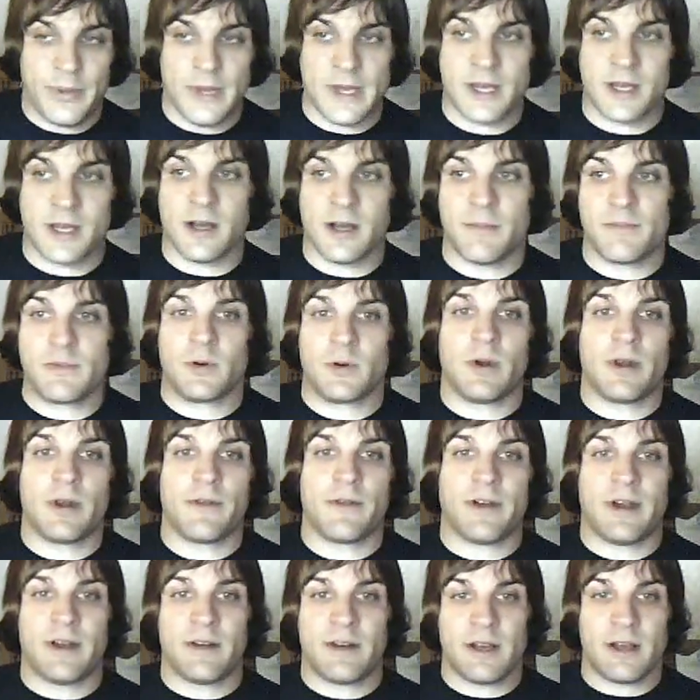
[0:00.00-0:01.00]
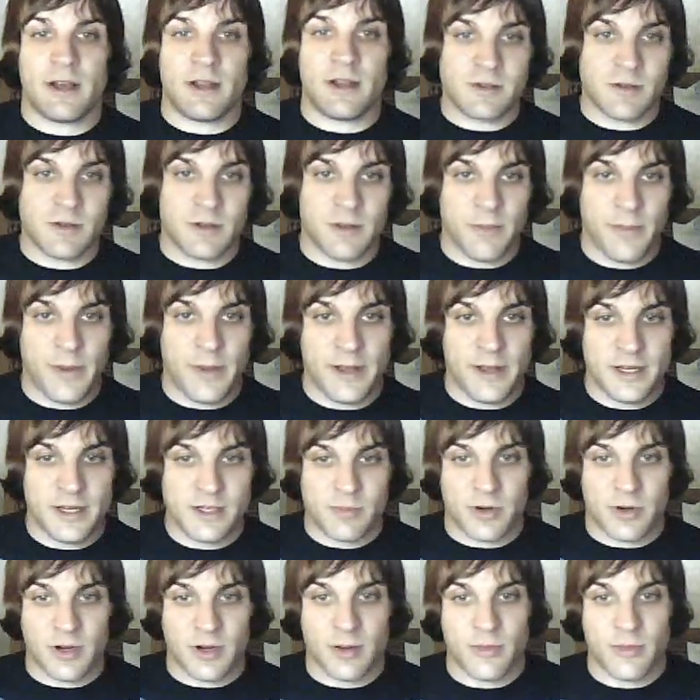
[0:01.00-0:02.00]
pick up $25 worth of
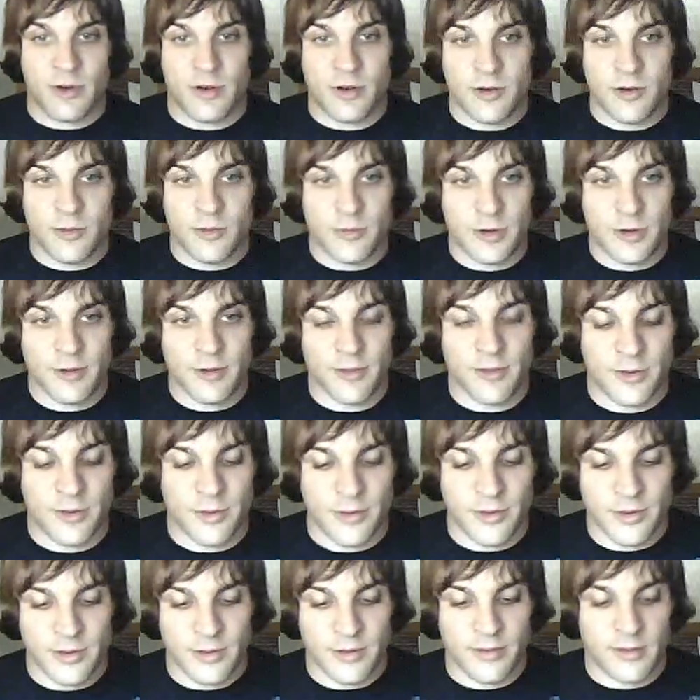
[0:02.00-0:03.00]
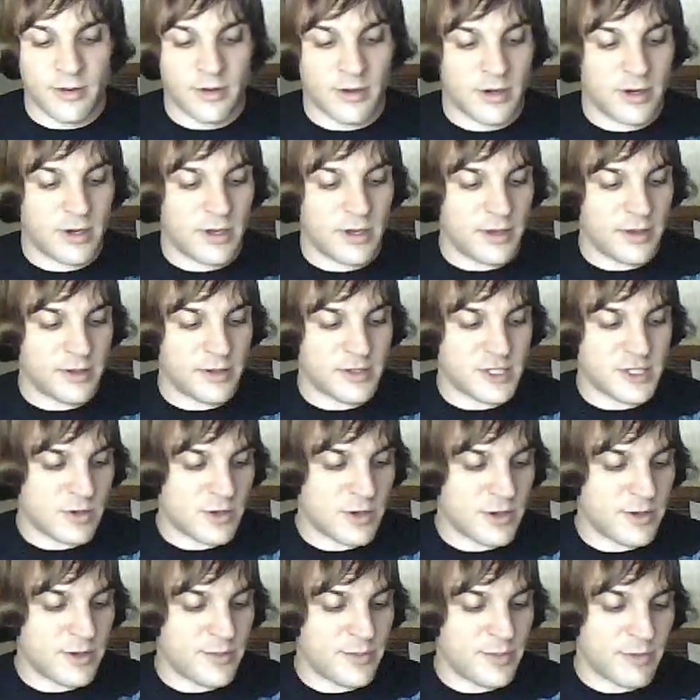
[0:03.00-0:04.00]
pennies, bring them home, re-roll or
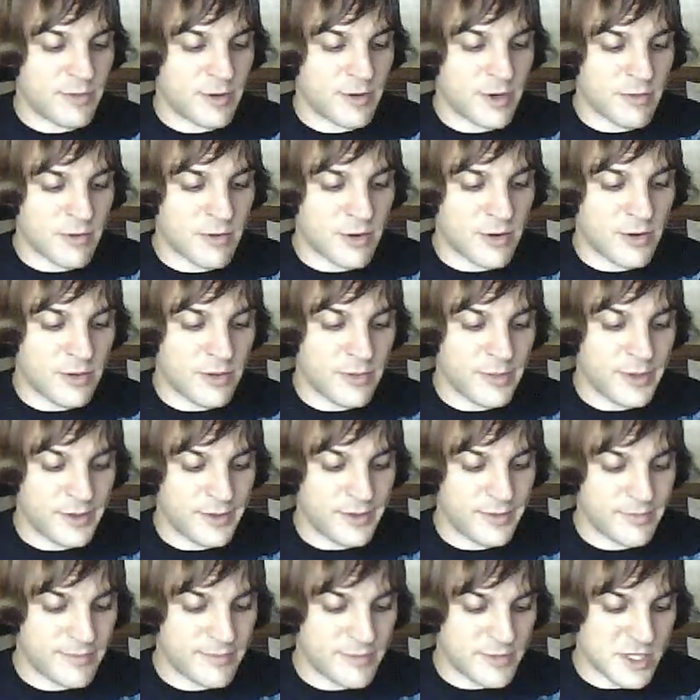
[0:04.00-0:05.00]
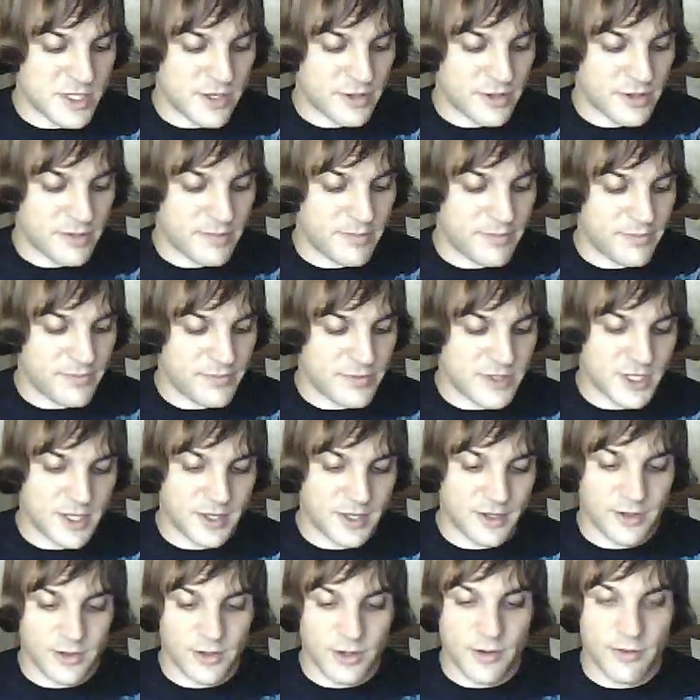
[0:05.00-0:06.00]
sort them and re-roll them, and start the
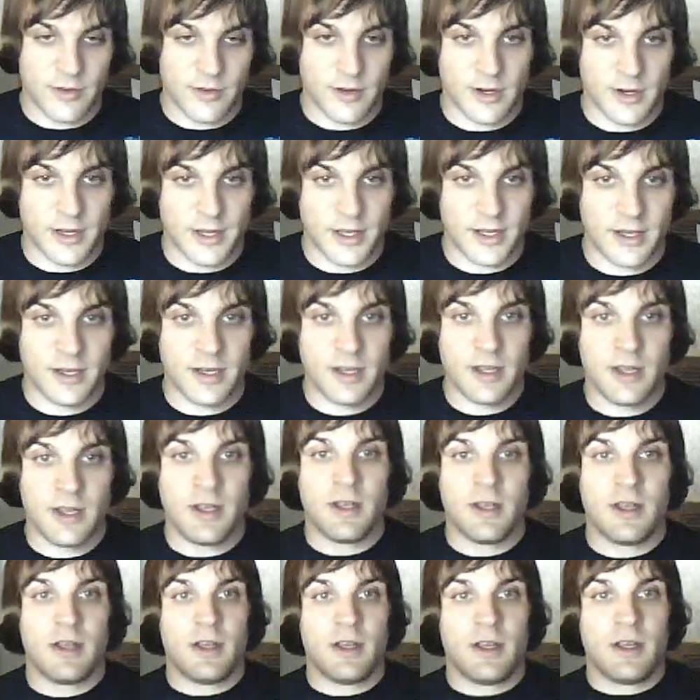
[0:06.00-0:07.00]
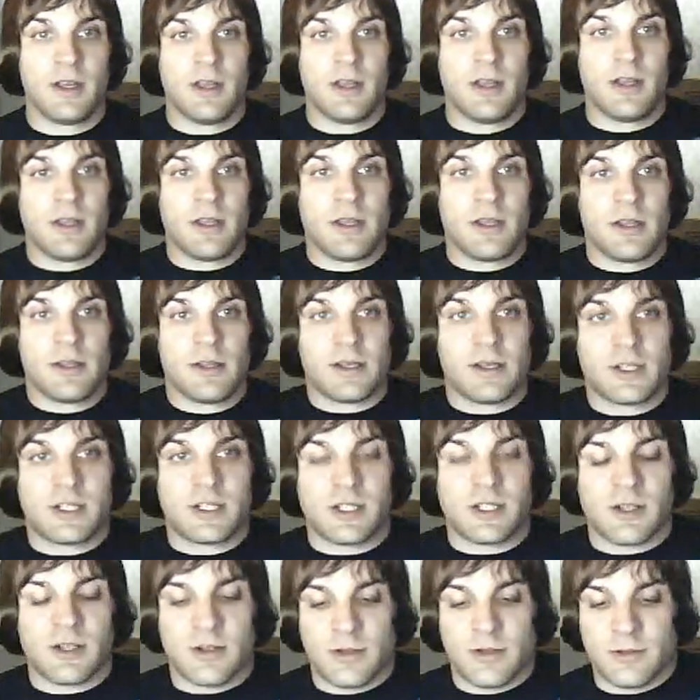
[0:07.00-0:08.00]
cycle over again.
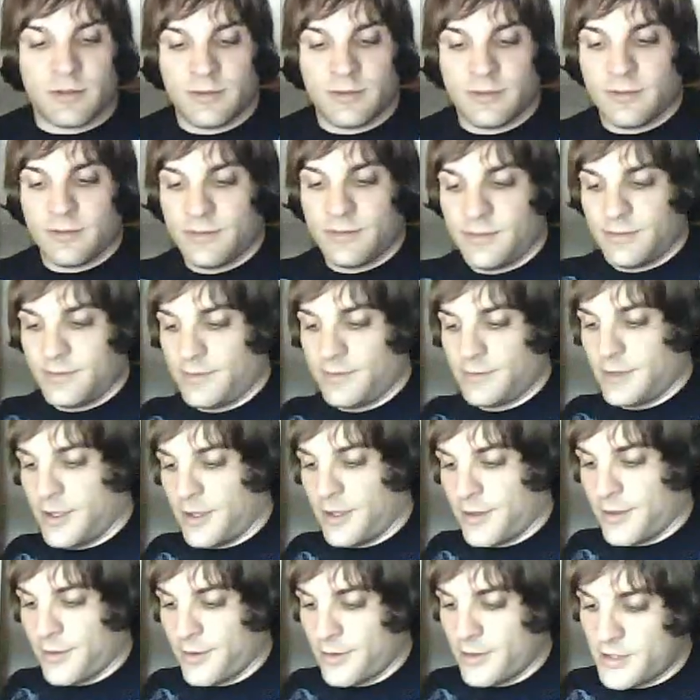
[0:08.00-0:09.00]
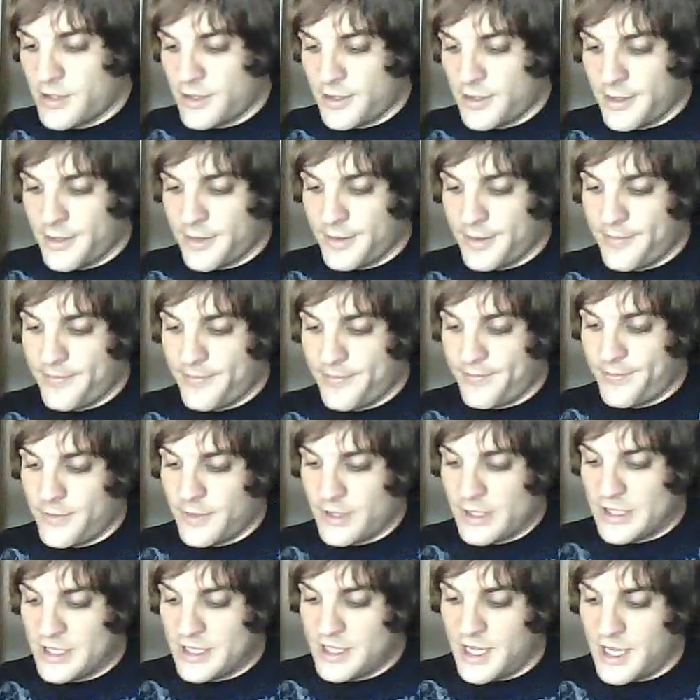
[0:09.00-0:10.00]
So,
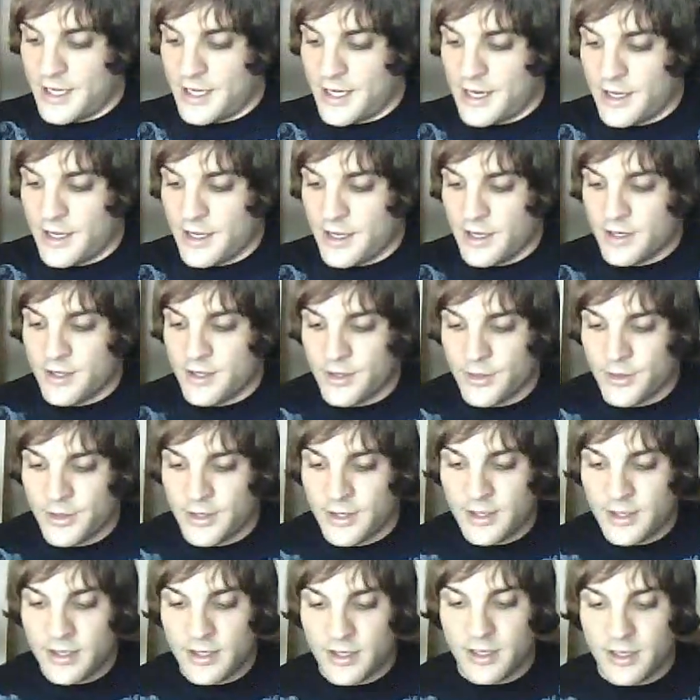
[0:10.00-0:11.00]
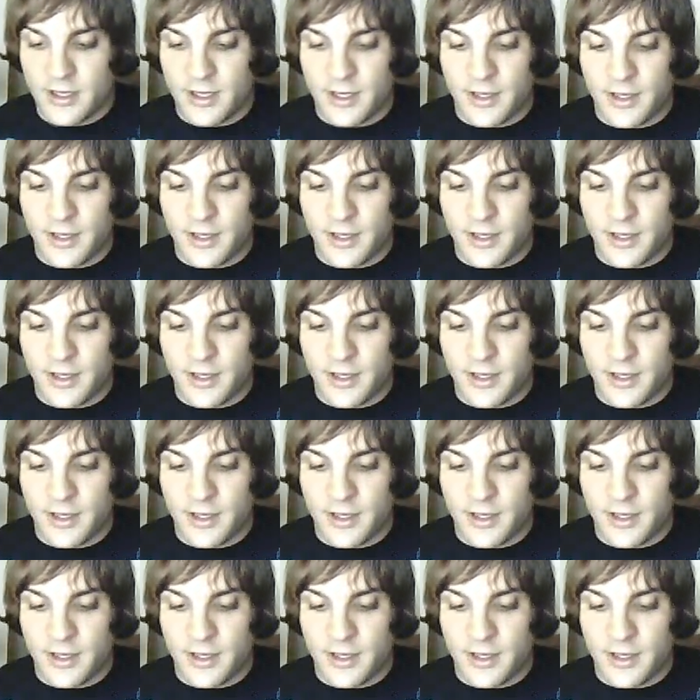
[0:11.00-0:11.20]
that's kind of how you do it.